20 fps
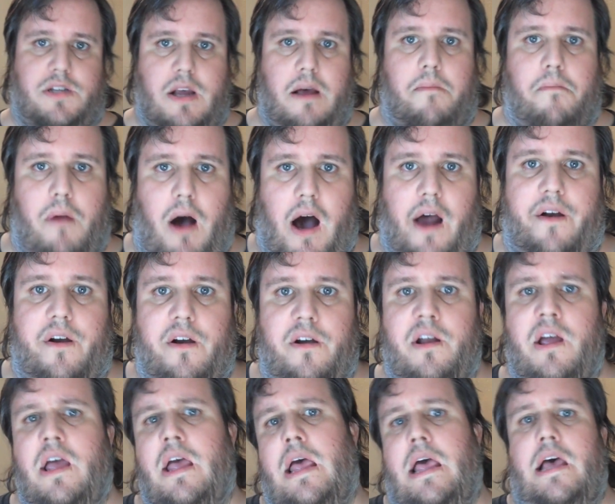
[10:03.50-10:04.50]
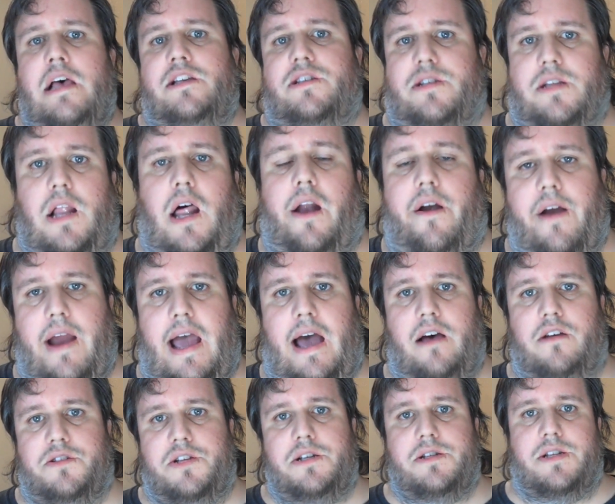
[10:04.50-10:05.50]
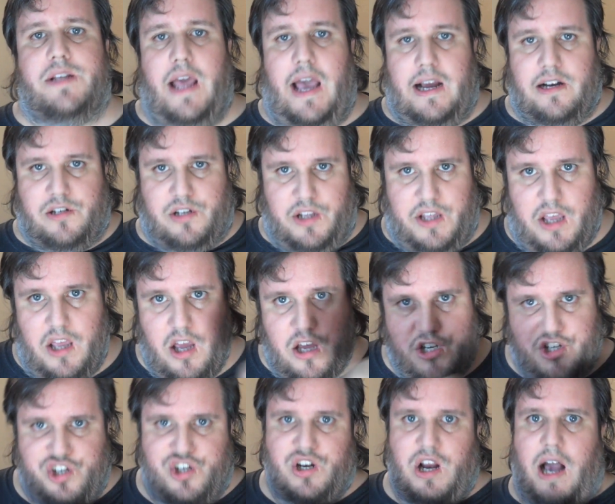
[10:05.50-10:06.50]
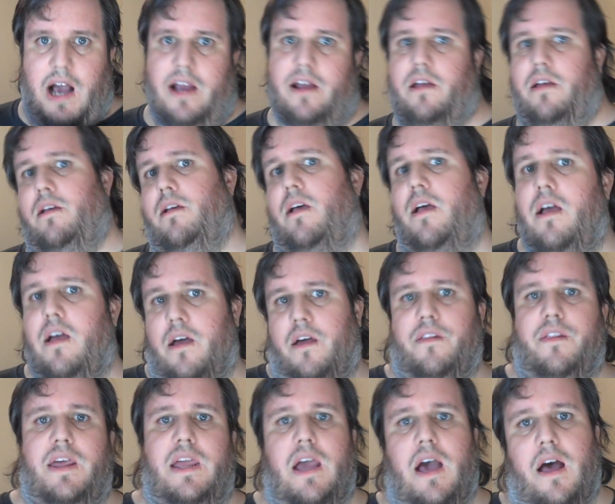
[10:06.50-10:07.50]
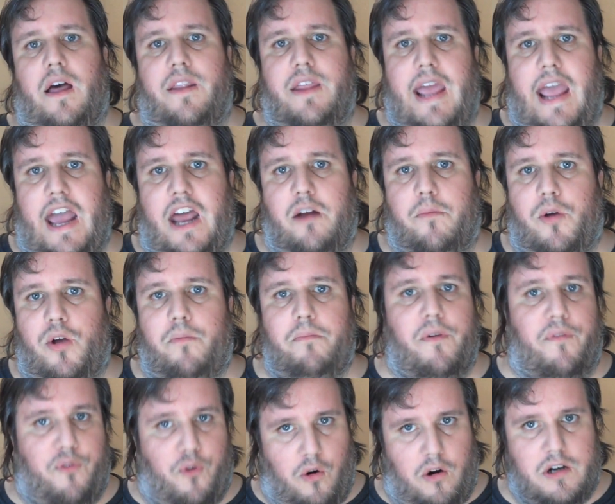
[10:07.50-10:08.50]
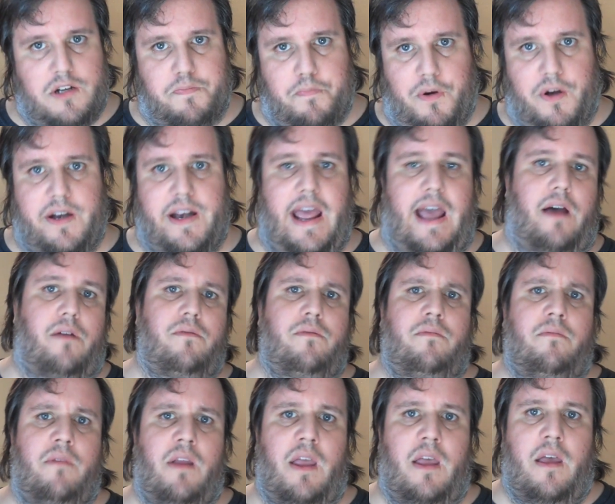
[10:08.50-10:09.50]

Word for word: in some modern slaughterhouses, they actually shock the animal before it's put down.